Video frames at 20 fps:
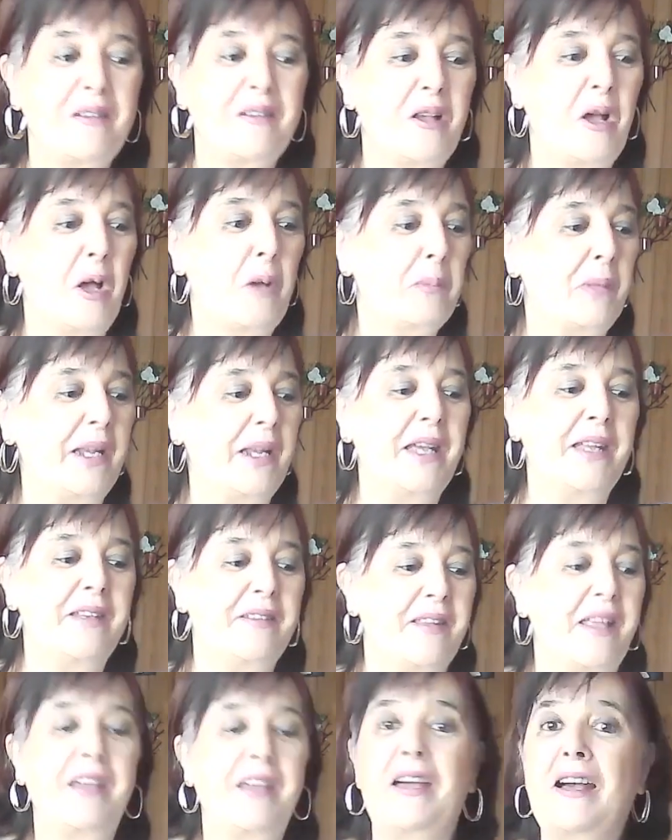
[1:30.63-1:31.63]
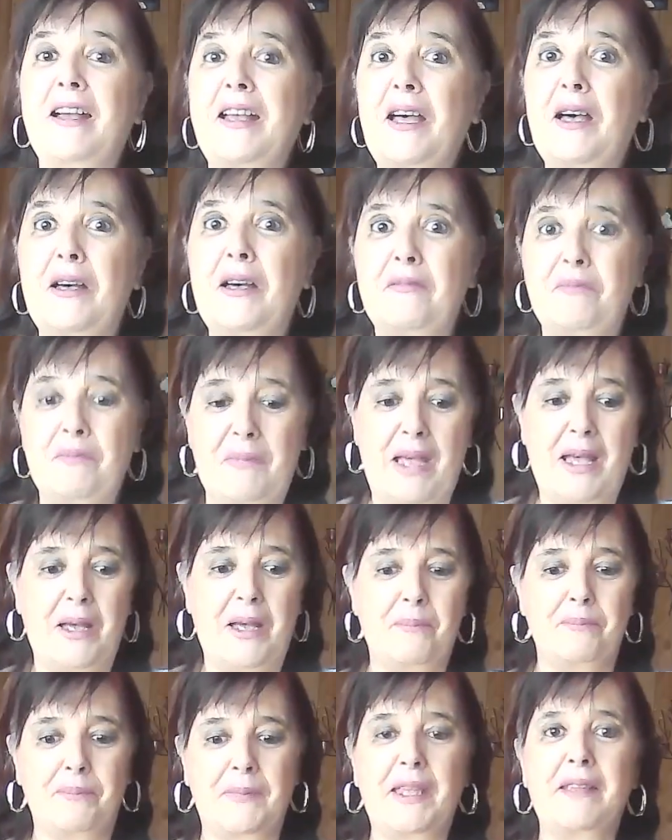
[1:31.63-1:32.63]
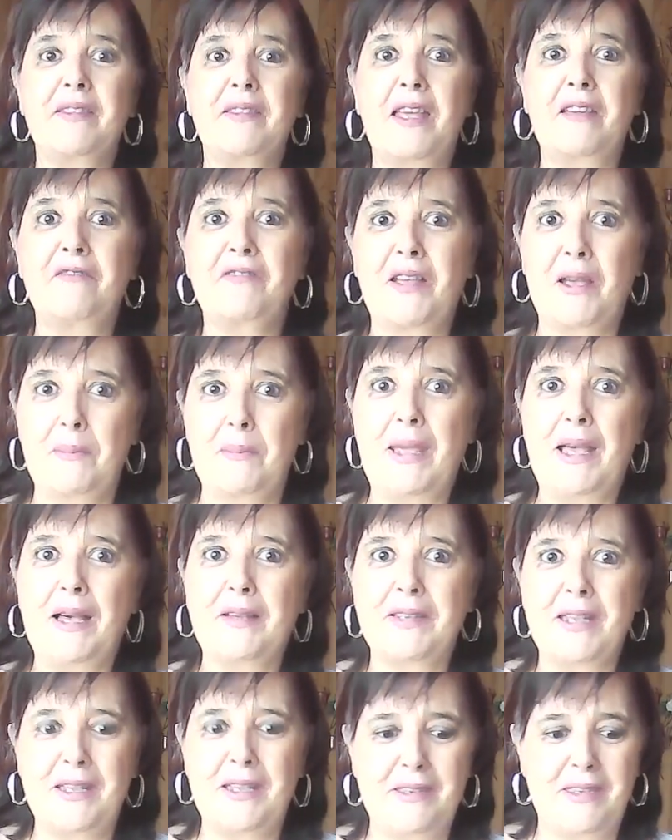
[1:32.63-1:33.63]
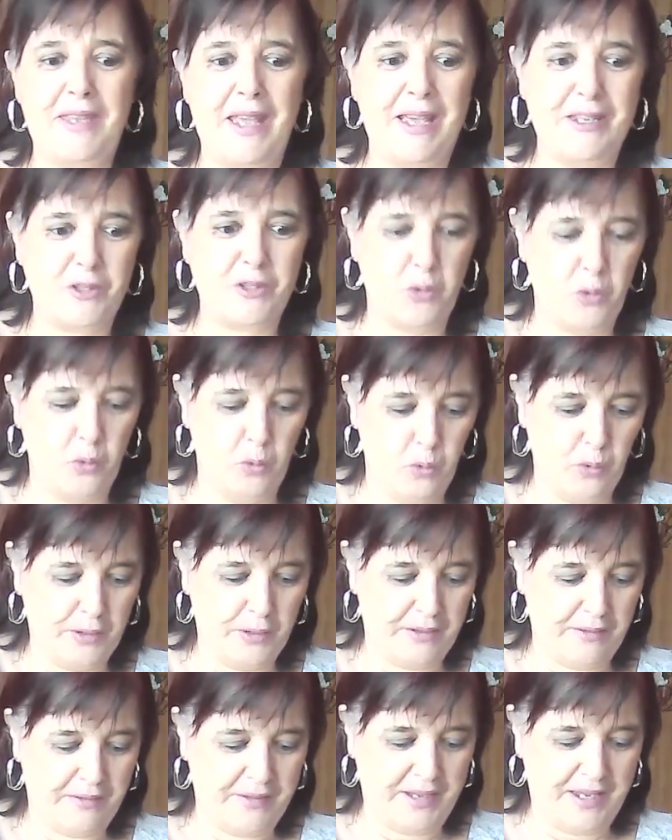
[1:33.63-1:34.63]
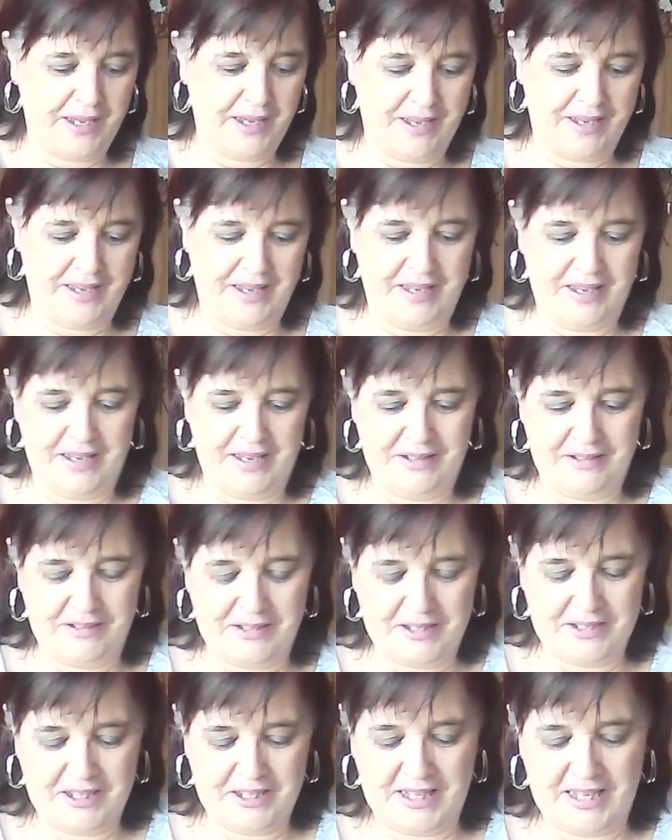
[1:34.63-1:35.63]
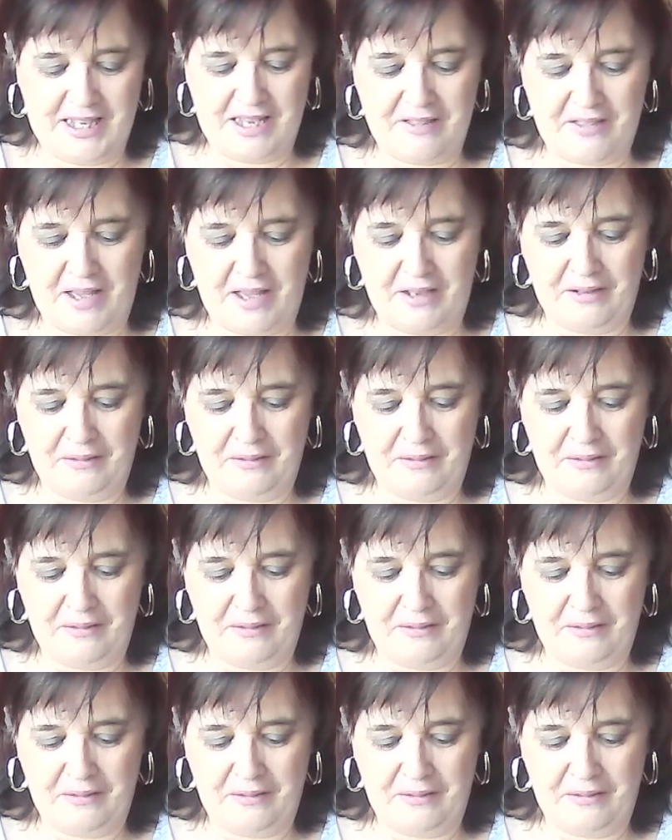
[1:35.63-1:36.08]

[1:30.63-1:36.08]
I'm glad they are can um, they've come out in that order there and together.